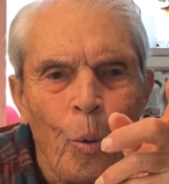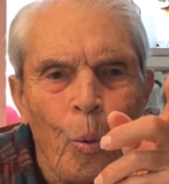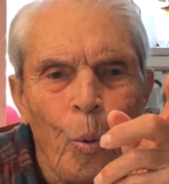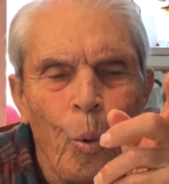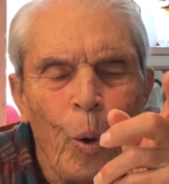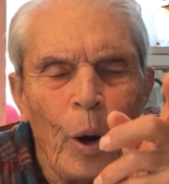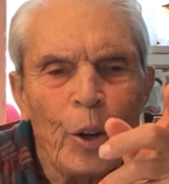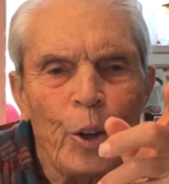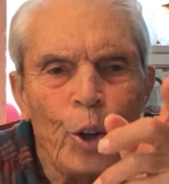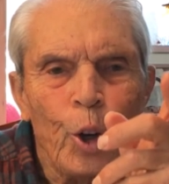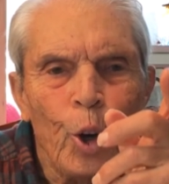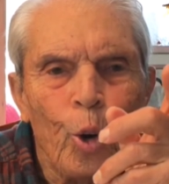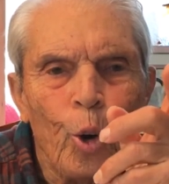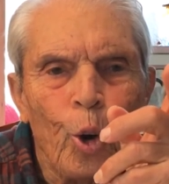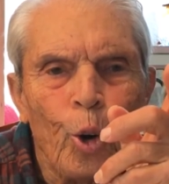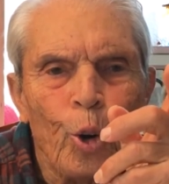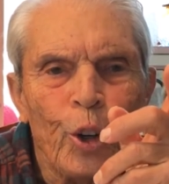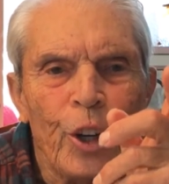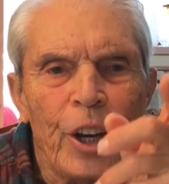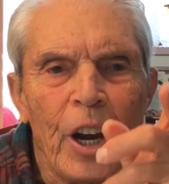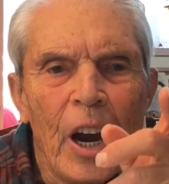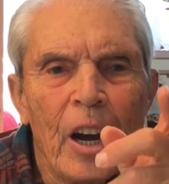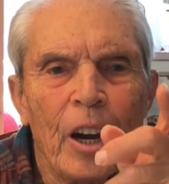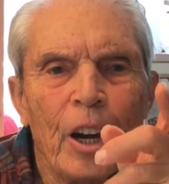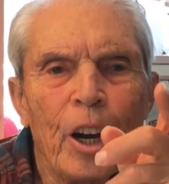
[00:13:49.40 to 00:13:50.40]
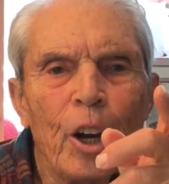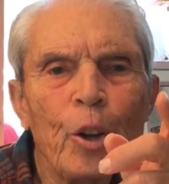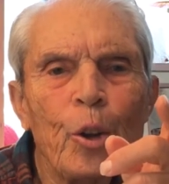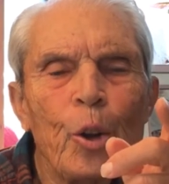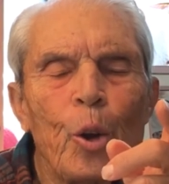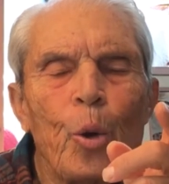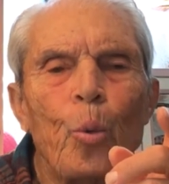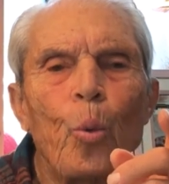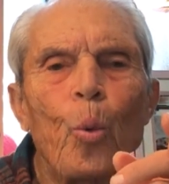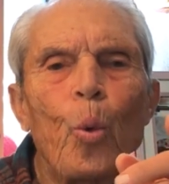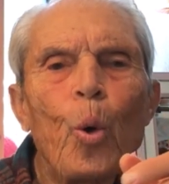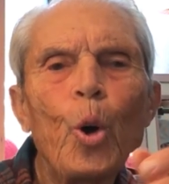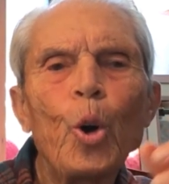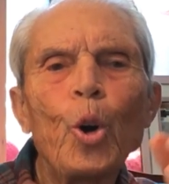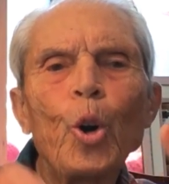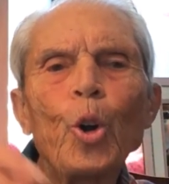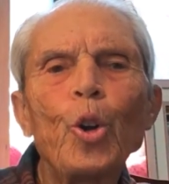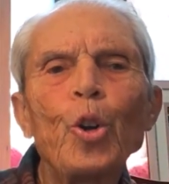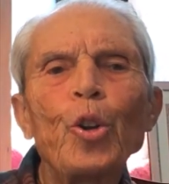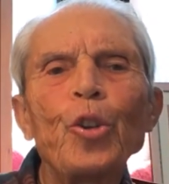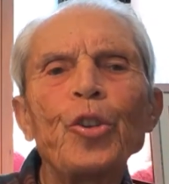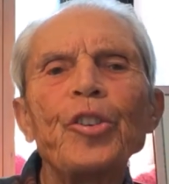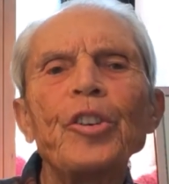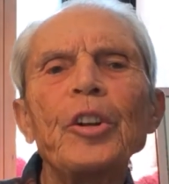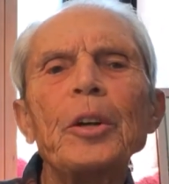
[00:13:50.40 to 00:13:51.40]
When you're young, the
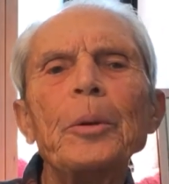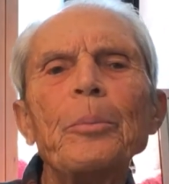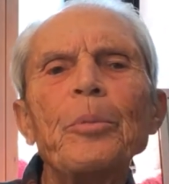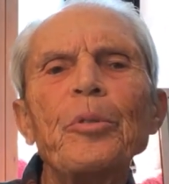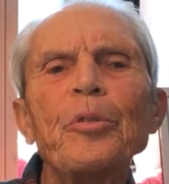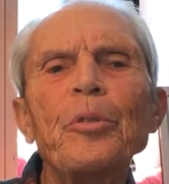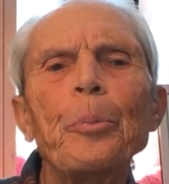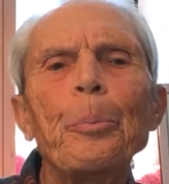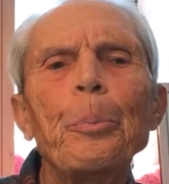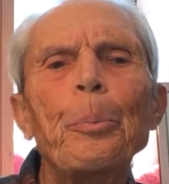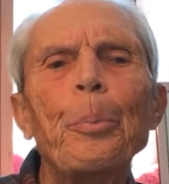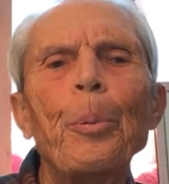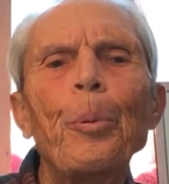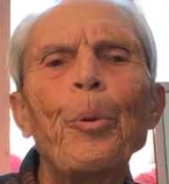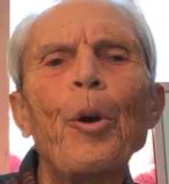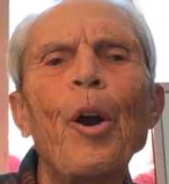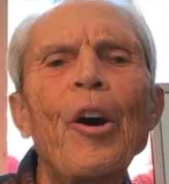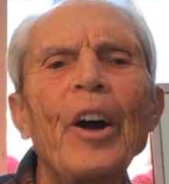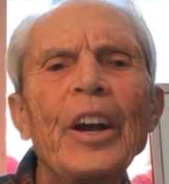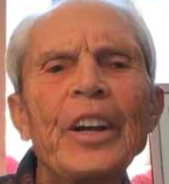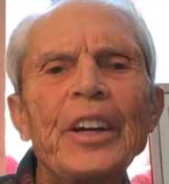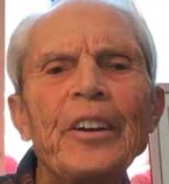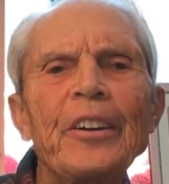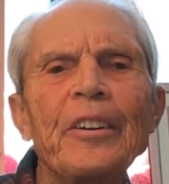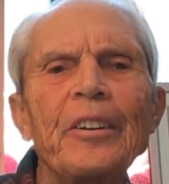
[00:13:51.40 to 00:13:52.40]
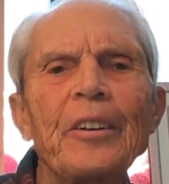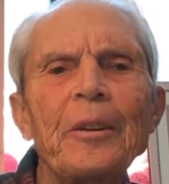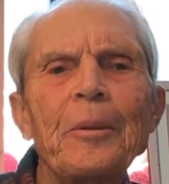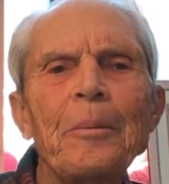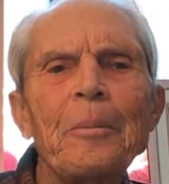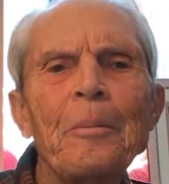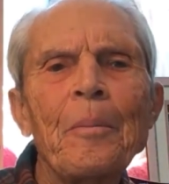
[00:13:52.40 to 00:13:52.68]
world seems bright,